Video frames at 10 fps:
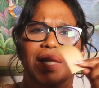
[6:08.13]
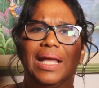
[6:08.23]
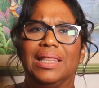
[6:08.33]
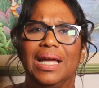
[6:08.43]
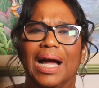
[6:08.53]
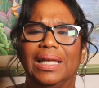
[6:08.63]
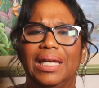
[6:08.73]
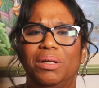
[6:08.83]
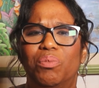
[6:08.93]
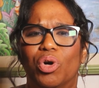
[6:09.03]
I think I
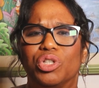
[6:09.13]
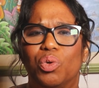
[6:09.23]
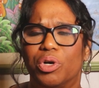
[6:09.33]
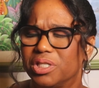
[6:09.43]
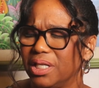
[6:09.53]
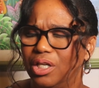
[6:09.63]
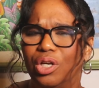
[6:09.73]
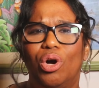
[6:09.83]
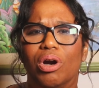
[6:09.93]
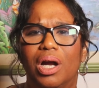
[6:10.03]
lean more towards
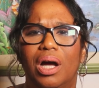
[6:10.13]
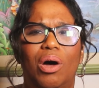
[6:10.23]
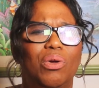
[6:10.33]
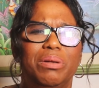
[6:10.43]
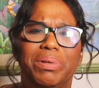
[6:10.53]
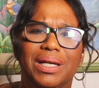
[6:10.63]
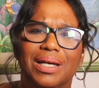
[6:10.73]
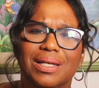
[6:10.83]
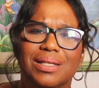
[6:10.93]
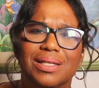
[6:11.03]
Aora only
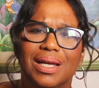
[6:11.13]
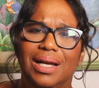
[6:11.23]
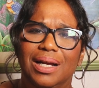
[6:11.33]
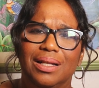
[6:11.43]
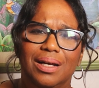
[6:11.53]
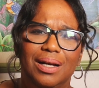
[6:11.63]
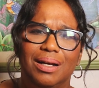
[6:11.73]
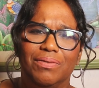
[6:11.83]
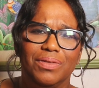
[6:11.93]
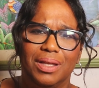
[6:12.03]
because
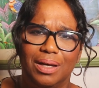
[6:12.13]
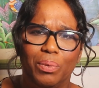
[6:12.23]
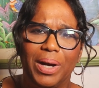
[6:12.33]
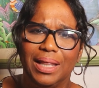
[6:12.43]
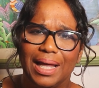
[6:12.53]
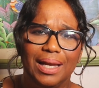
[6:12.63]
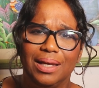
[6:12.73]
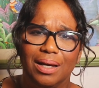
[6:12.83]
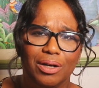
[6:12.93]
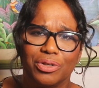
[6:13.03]
of the way
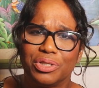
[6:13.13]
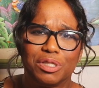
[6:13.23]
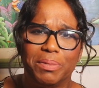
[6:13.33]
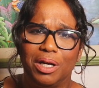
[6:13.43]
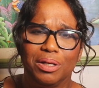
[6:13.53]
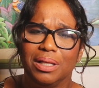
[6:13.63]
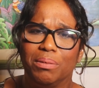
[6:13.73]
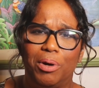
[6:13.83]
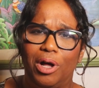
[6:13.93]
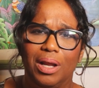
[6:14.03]
that young girl smelled in
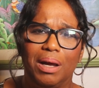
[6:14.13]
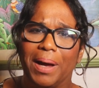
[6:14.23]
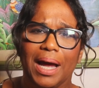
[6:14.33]
the mall.